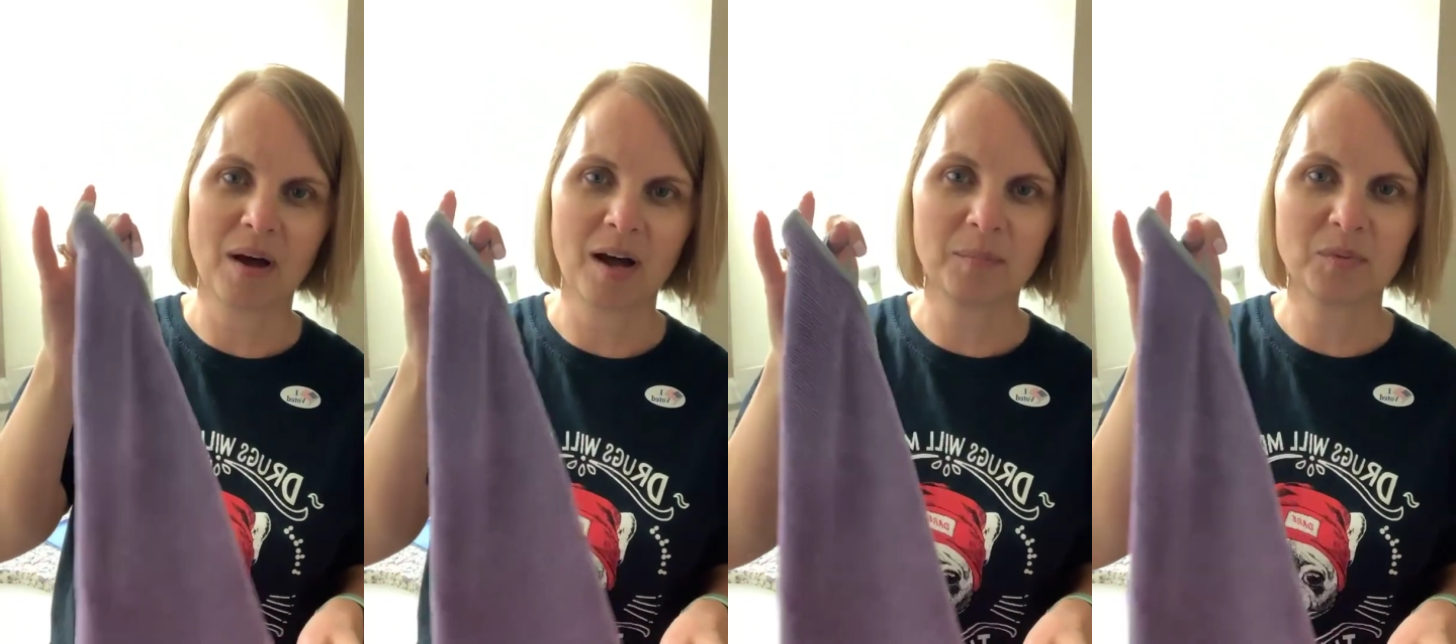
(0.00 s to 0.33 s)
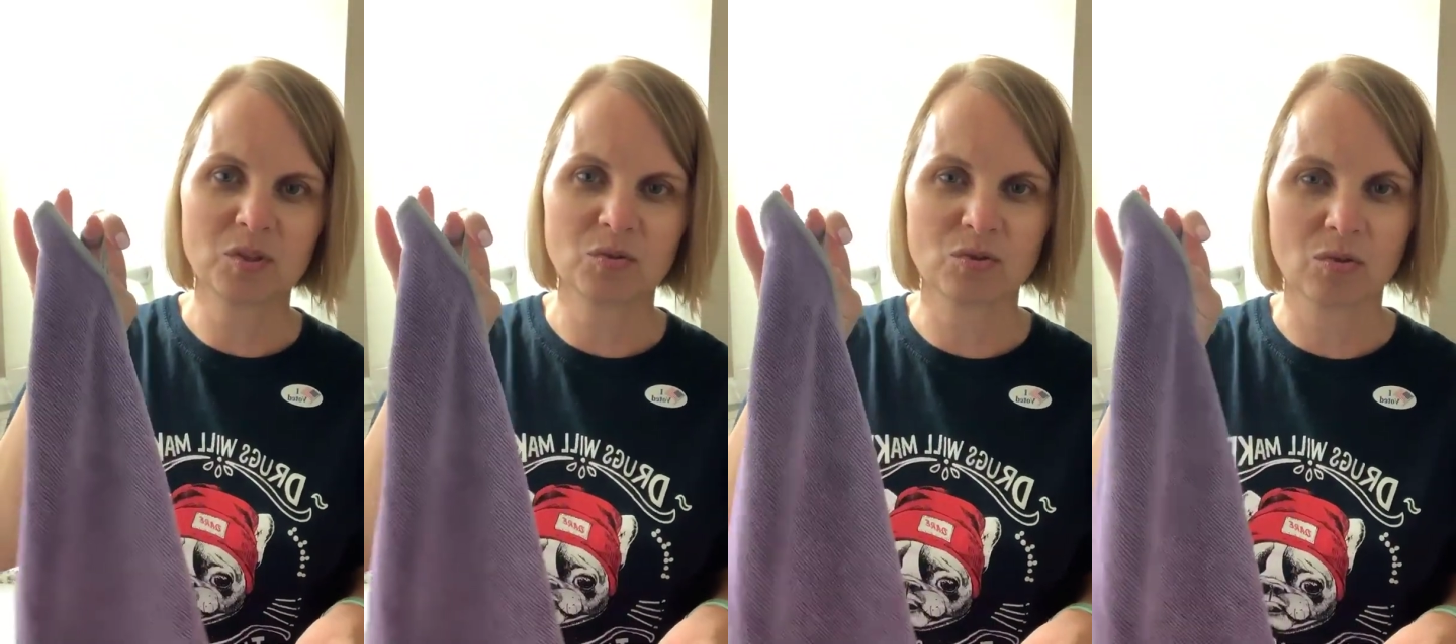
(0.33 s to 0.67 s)
up
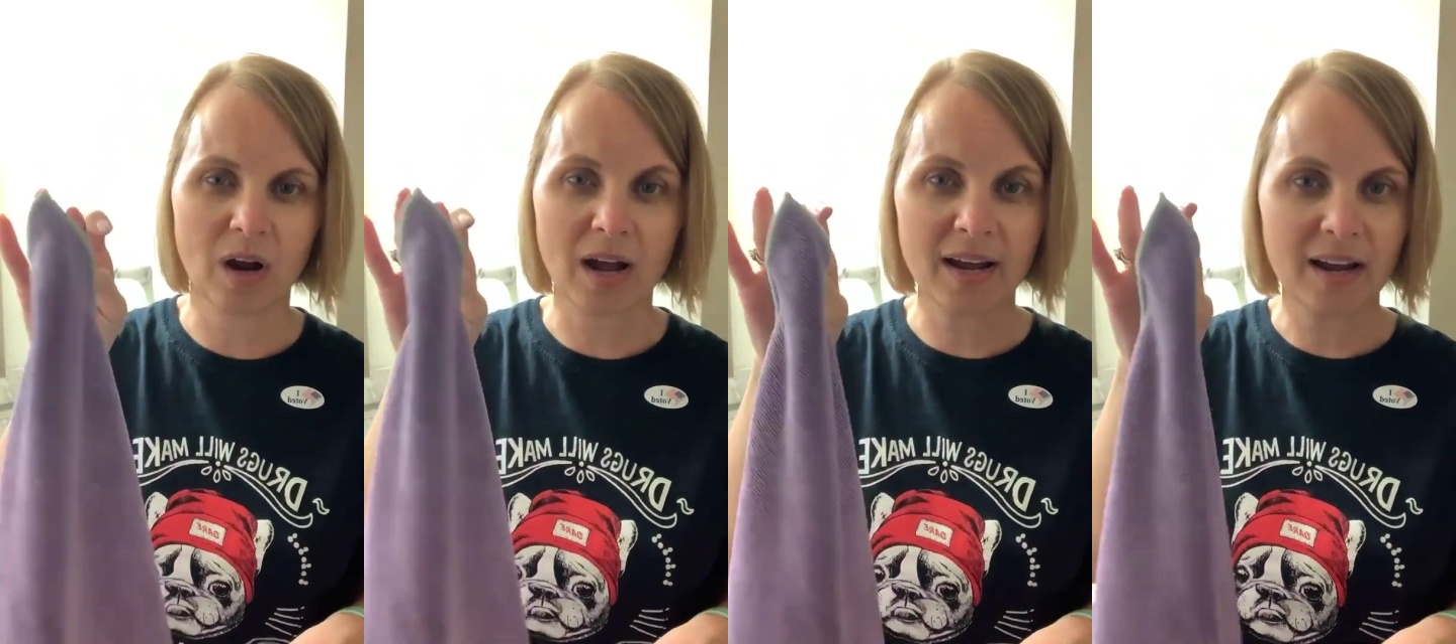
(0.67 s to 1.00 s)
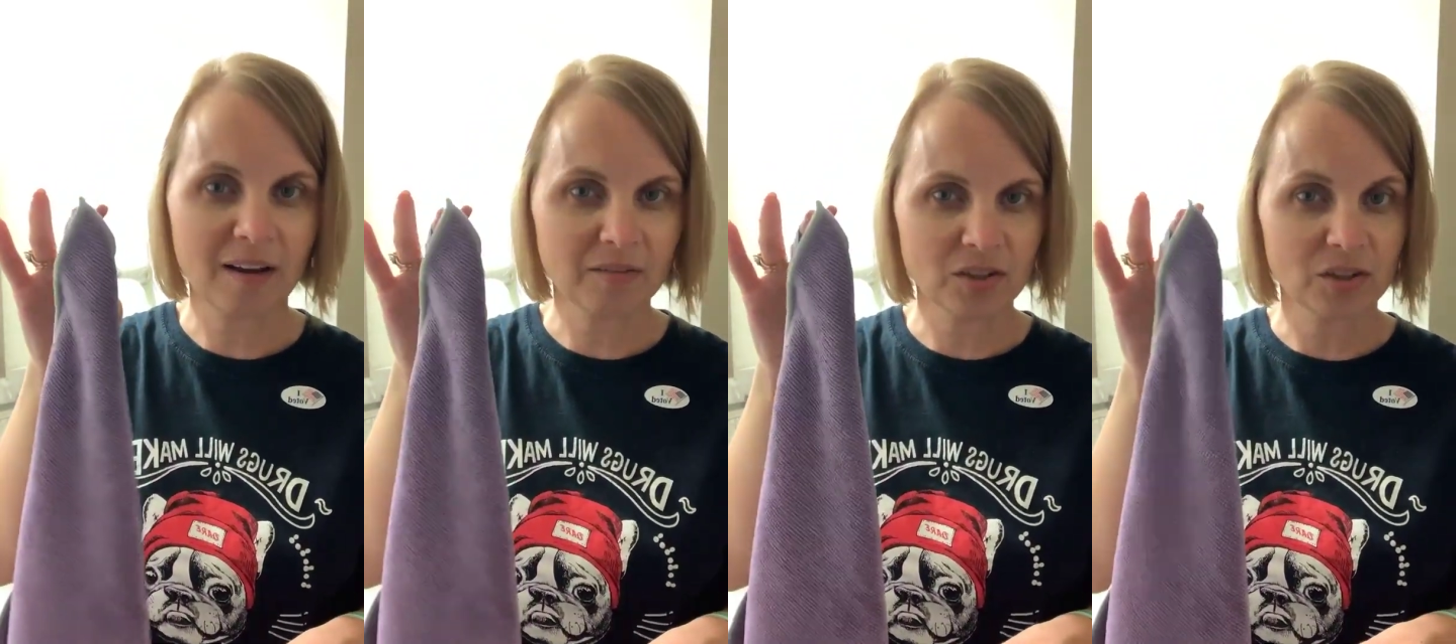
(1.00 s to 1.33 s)
to dry
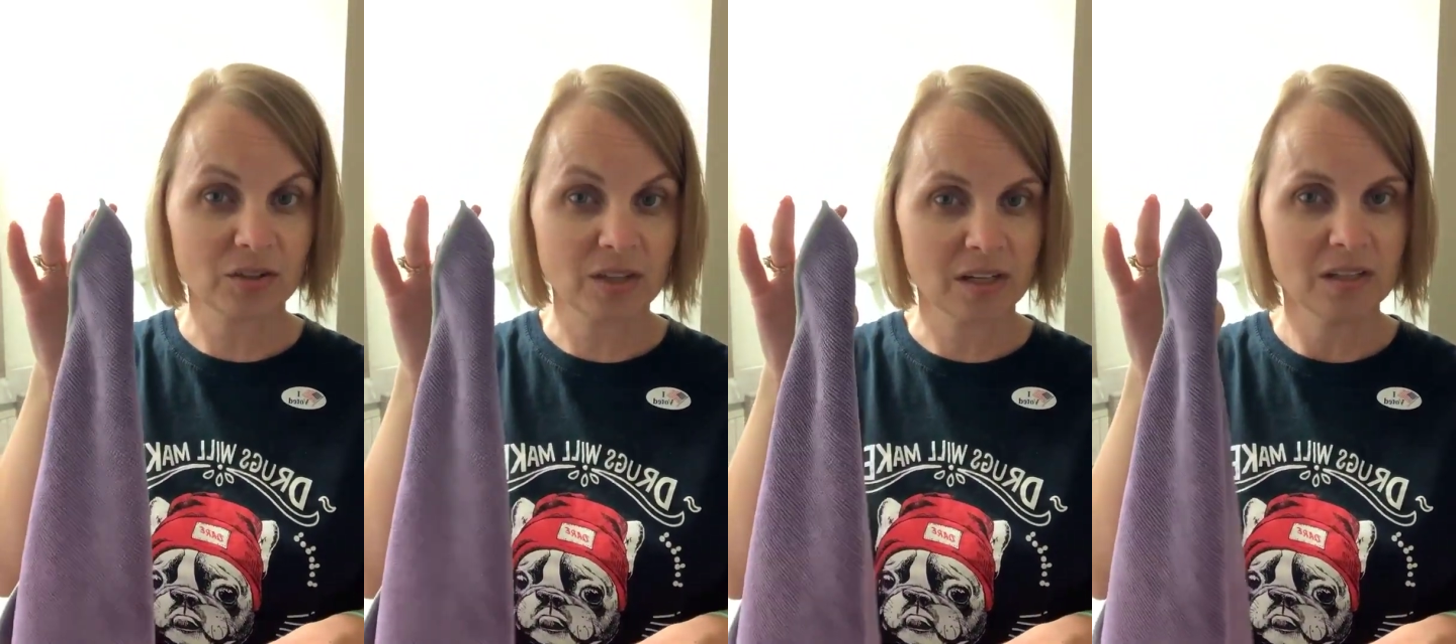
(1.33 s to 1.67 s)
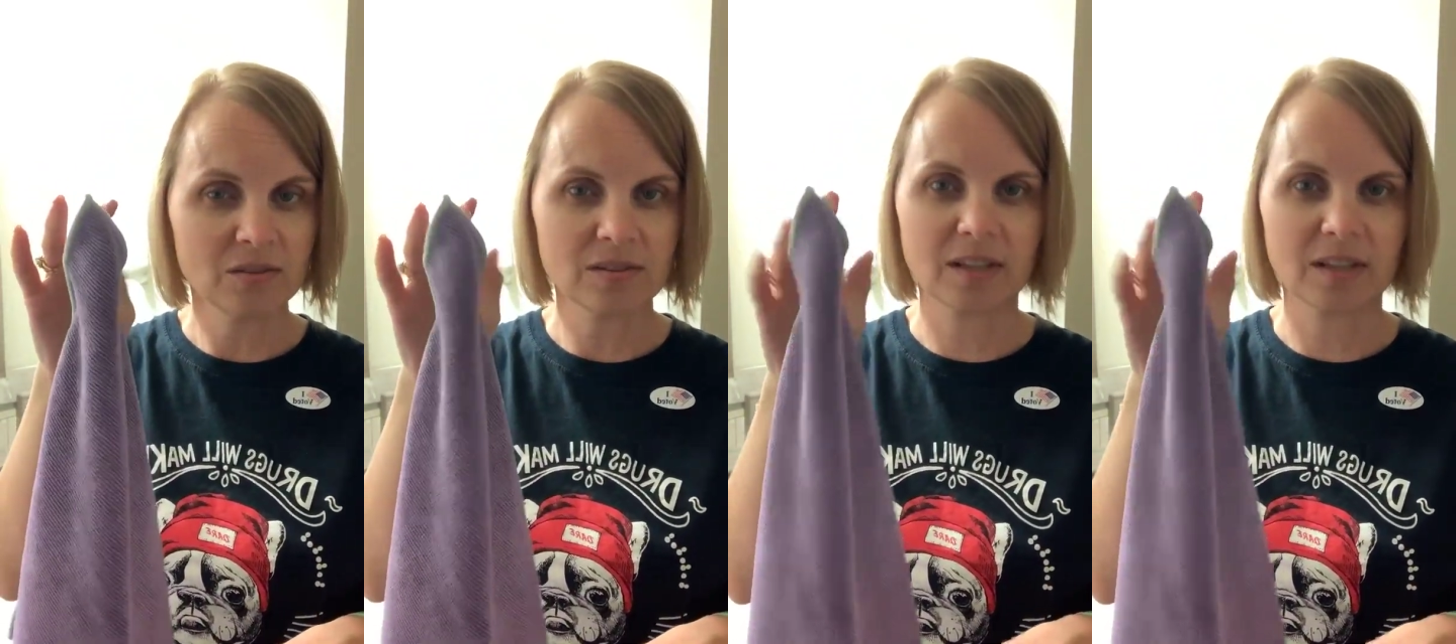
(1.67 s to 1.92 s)
after you're done using